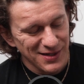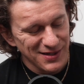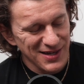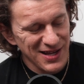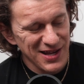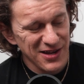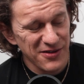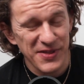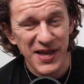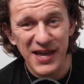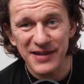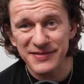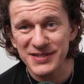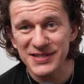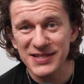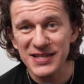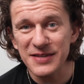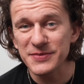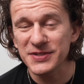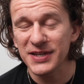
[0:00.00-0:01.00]
Now, that
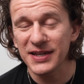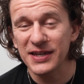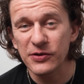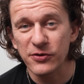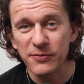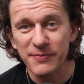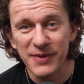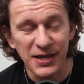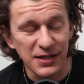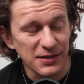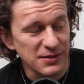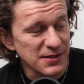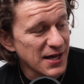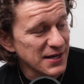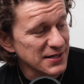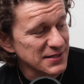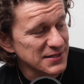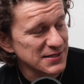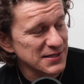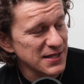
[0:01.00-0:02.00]
seems like it would make a lot
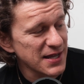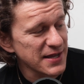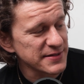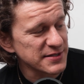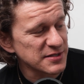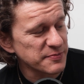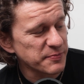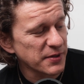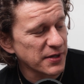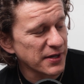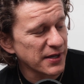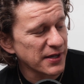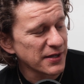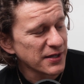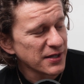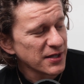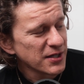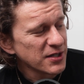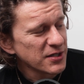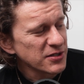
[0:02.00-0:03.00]
of sense, but
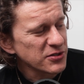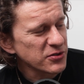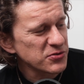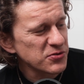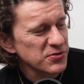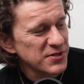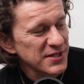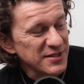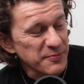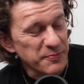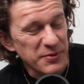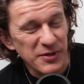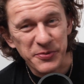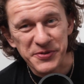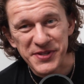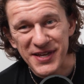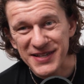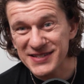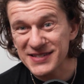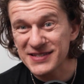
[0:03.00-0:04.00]
don't you think the people
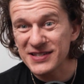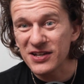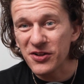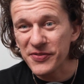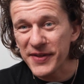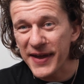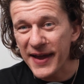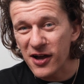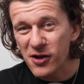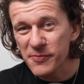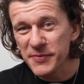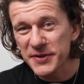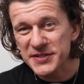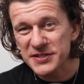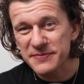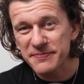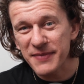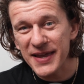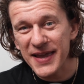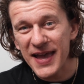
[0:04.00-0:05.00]
that sell the
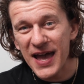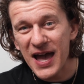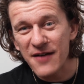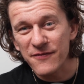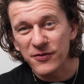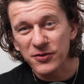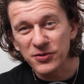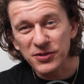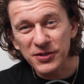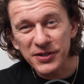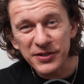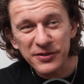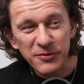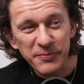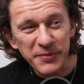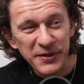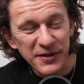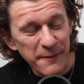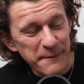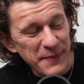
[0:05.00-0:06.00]
helmets might have a little
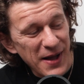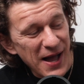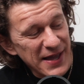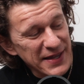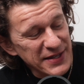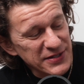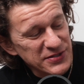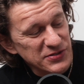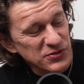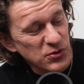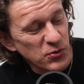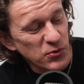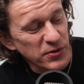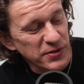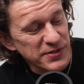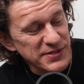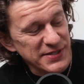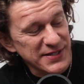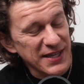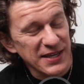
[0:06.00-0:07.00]
bit of bias
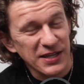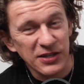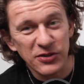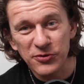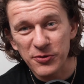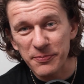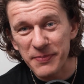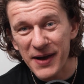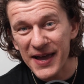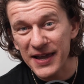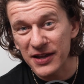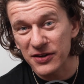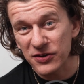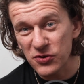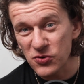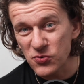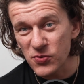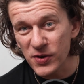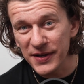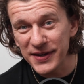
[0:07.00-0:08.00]
towards getting you to buy a
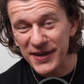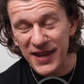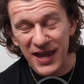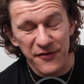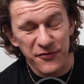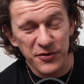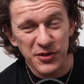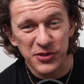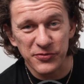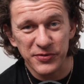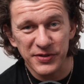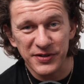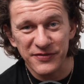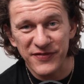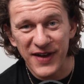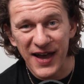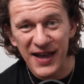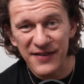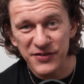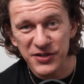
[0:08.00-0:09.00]
new one every 3 to
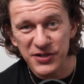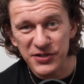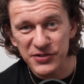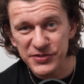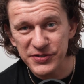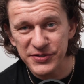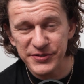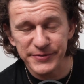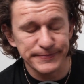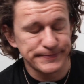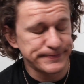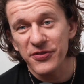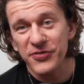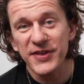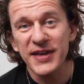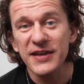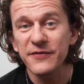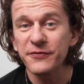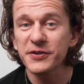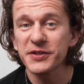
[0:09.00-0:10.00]
5 years?
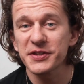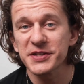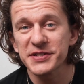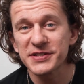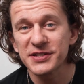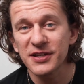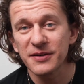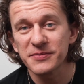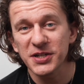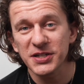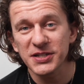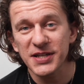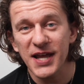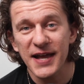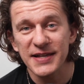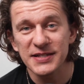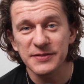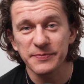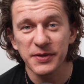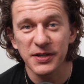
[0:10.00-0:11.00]
Thankfully, this subject
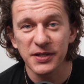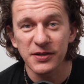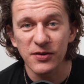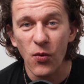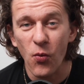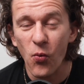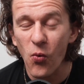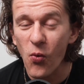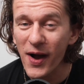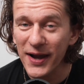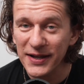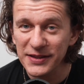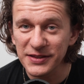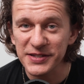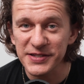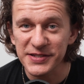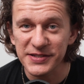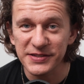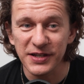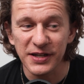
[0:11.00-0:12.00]
has been widely
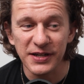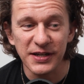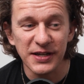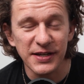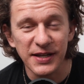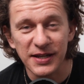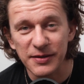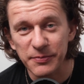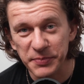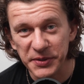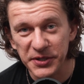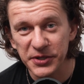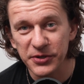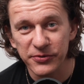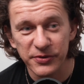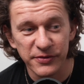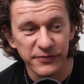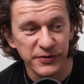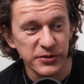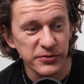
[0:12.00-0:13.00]
studied in
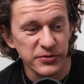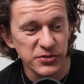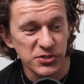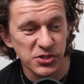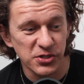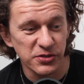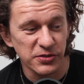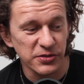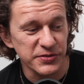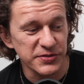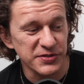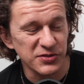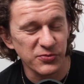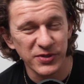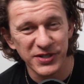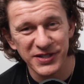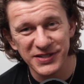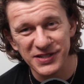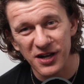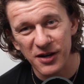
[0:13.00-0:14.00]
peer-reviewed journals, so we're
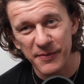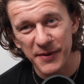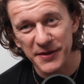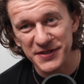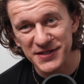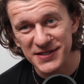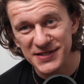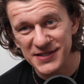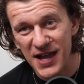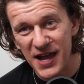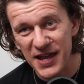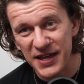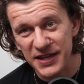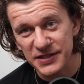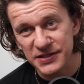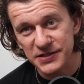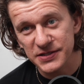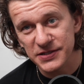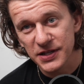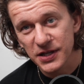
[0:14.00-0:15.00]
going to talk about the
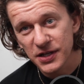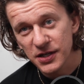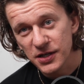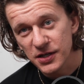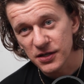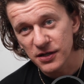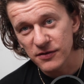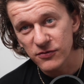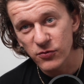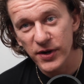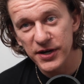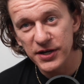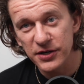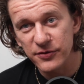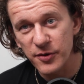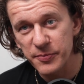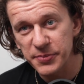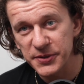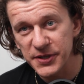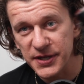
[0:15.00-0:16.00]
science of when to
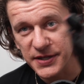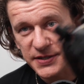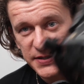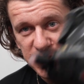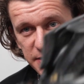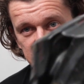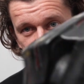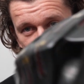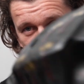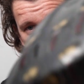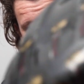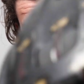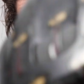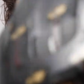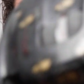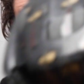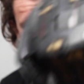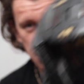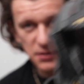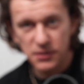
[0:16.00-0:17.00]
replace
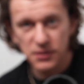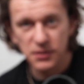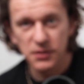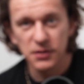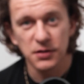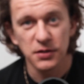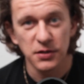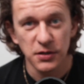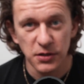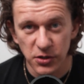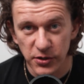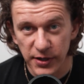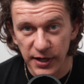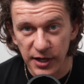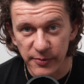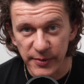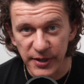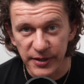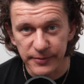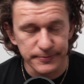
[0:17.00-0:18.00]
your
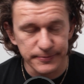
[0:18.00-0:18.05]
helmet.